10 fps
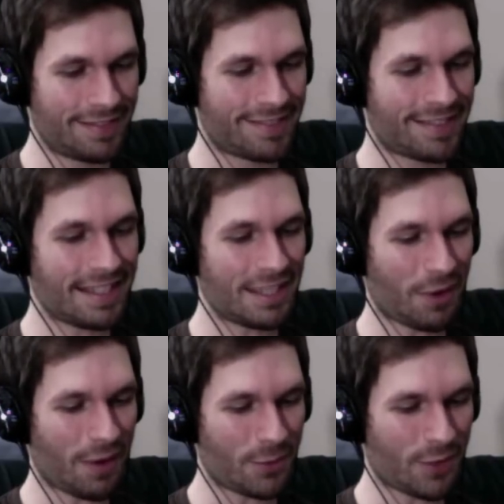
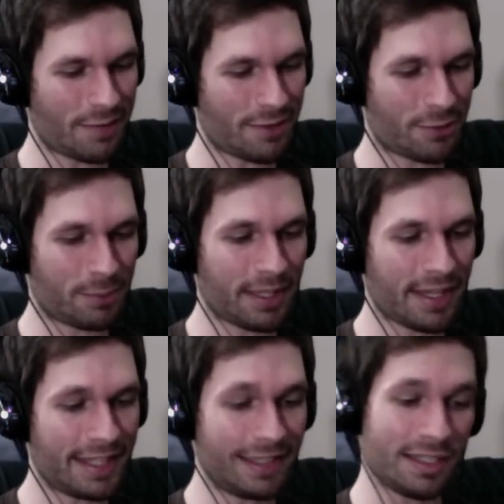CD-ROM drive
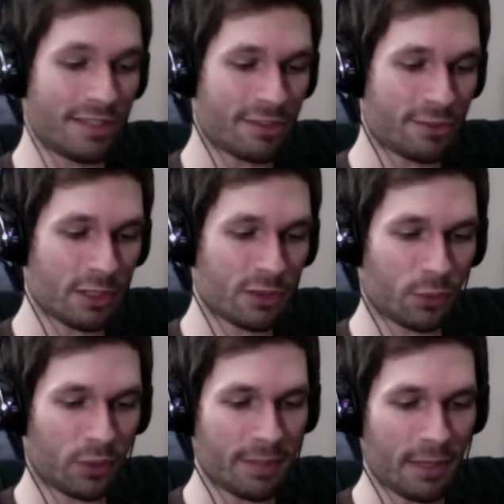display, at least a
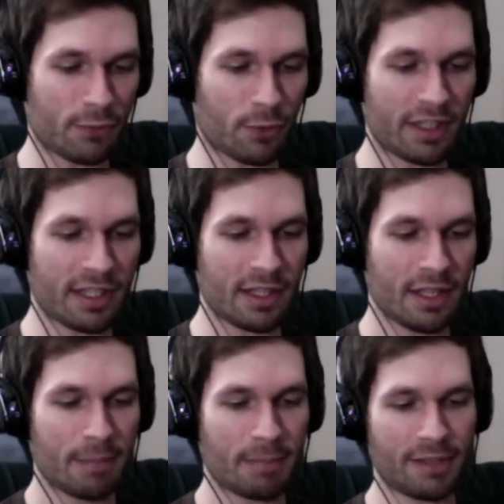640 by 480
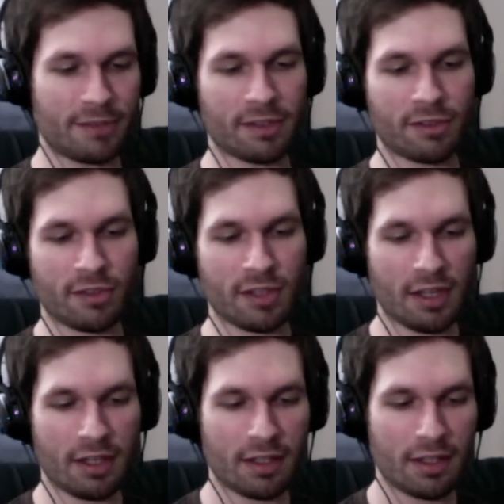by 16